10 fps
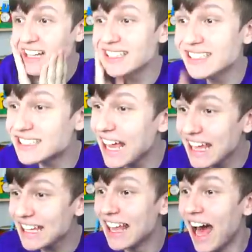That's
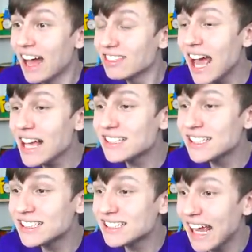insane. That is
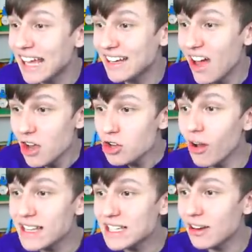insane.
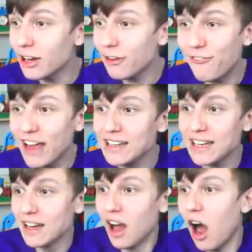ninety-nine defending.